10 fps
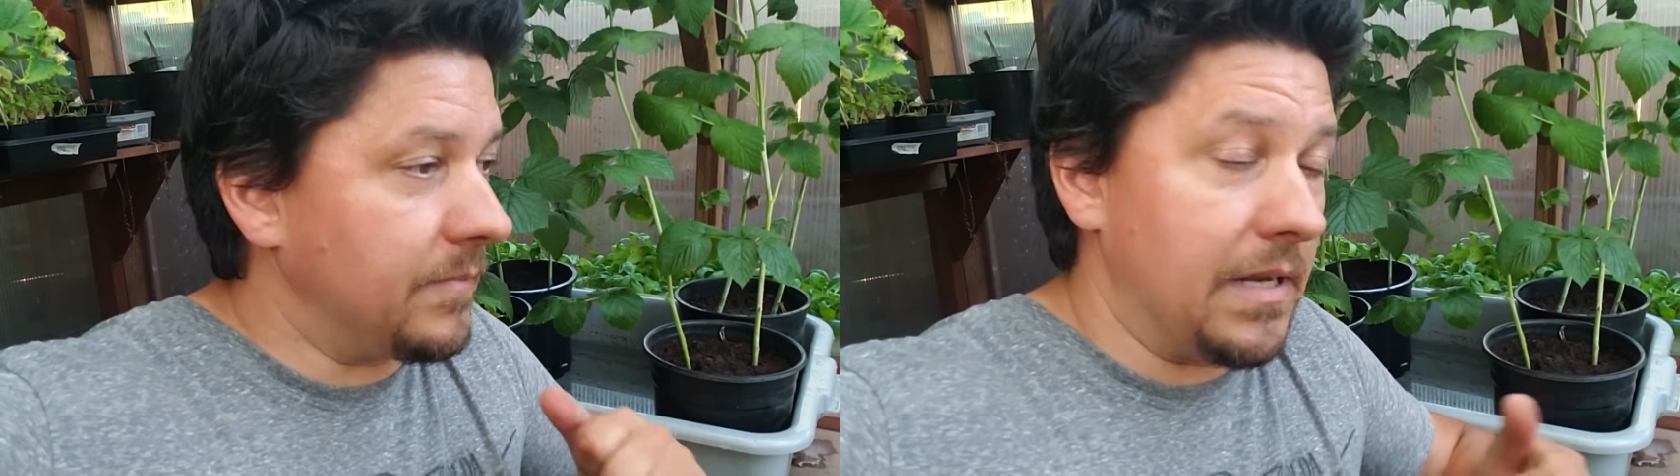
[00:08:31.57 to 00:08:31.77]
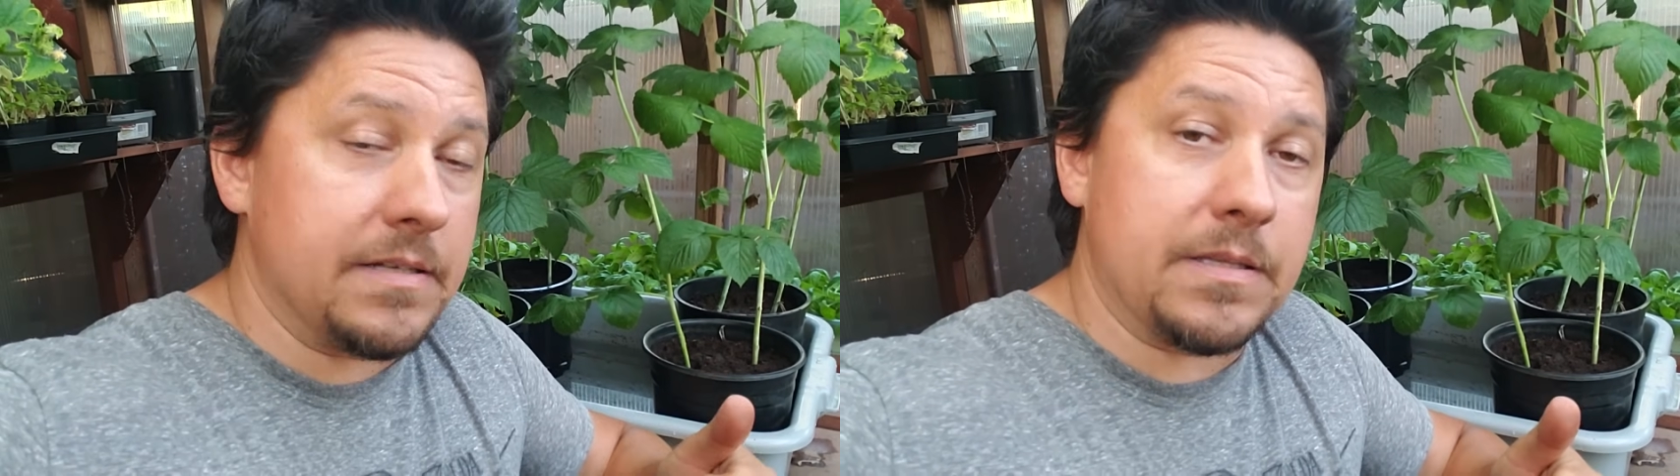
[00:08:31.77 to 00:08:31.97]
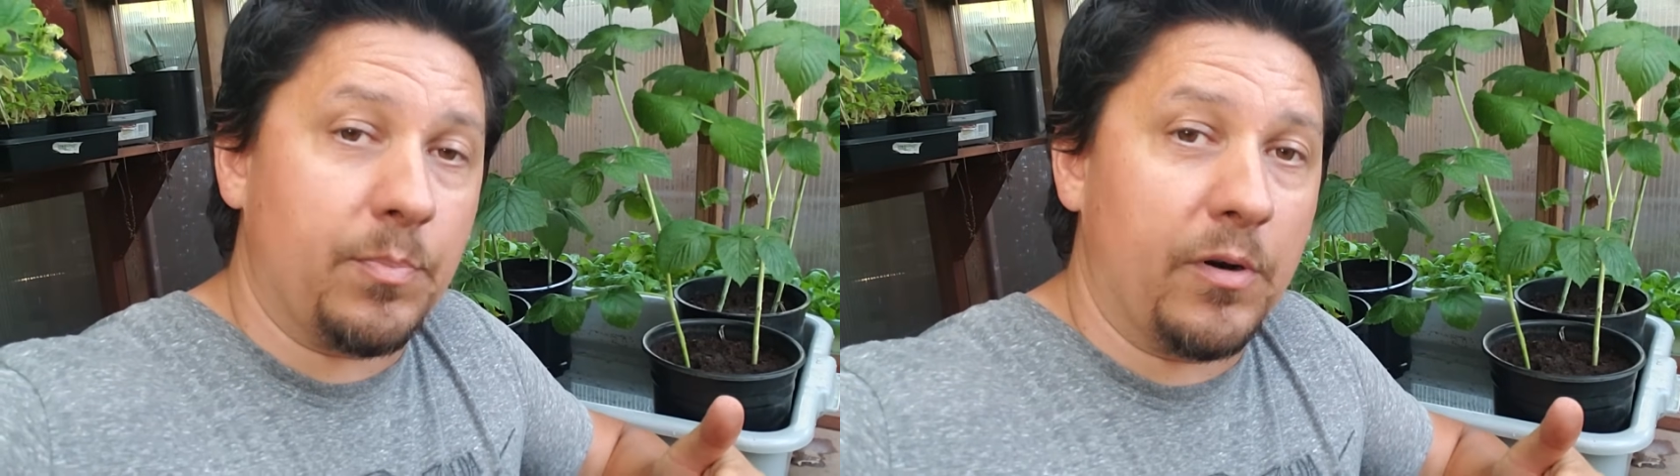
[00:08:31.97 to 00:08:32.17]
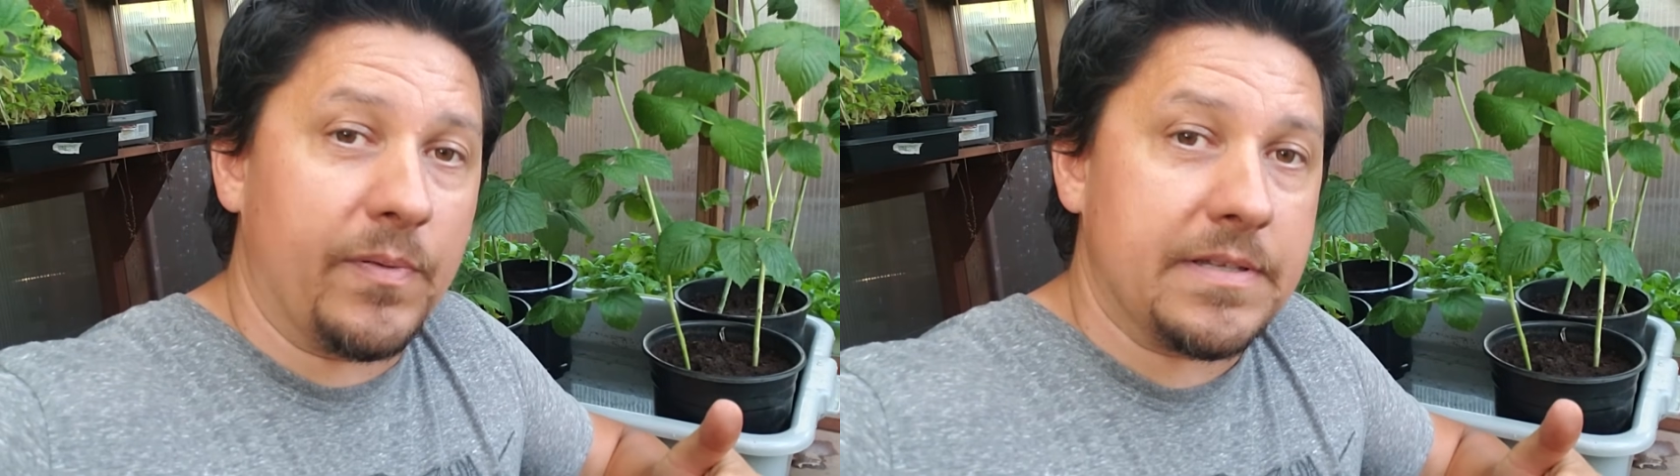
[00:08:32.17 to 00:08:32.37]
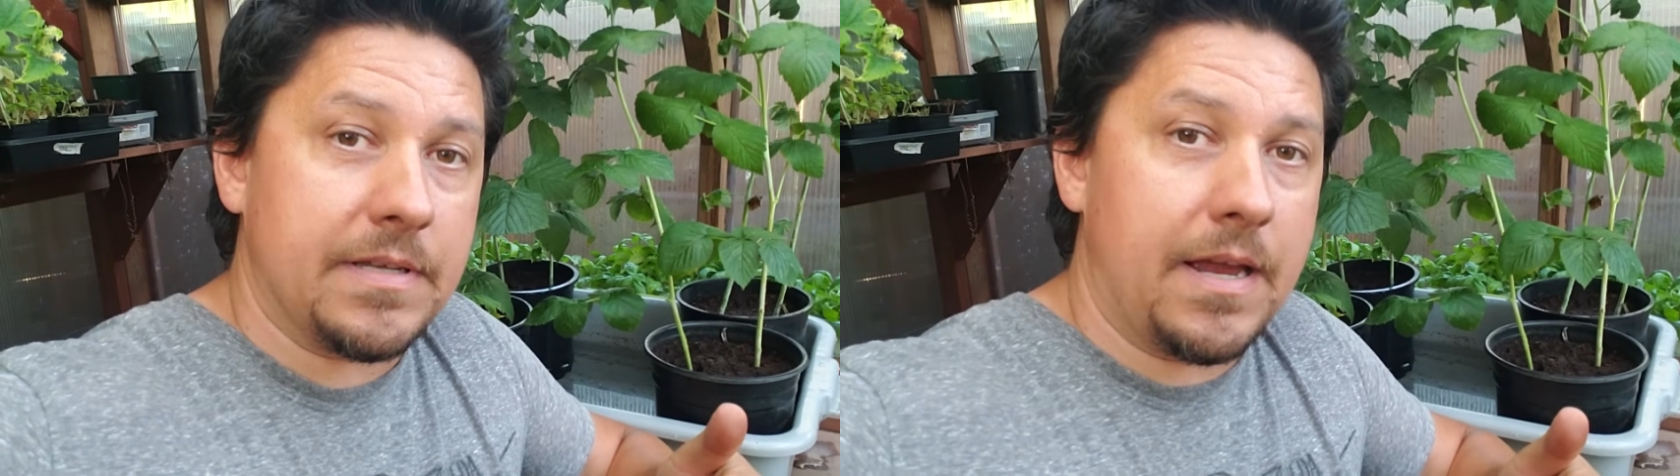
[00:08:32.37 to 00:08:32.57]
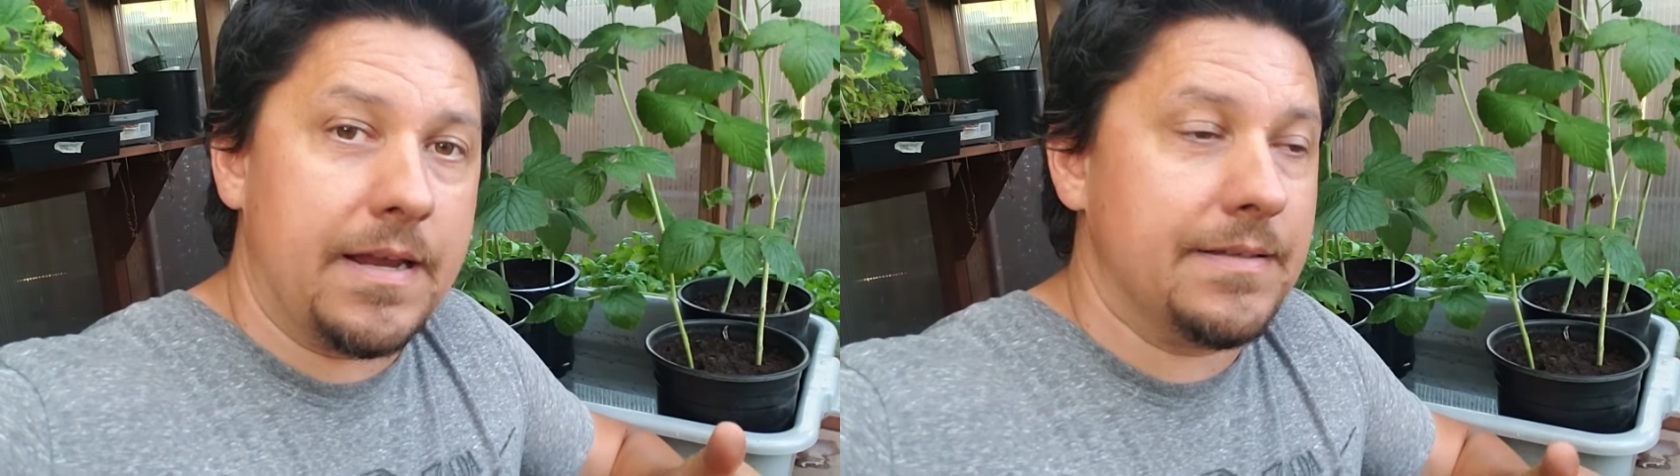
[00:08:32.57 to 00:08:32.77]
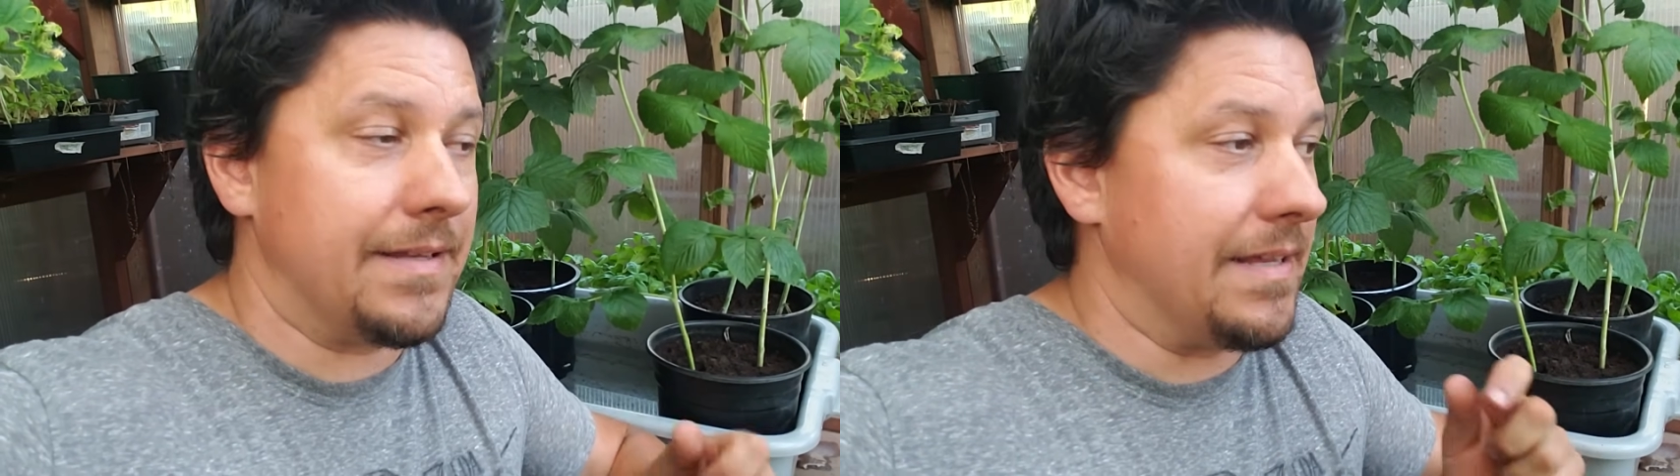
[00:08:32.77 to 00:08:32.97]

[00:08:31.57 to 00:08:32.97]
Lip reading: It's the perfect size.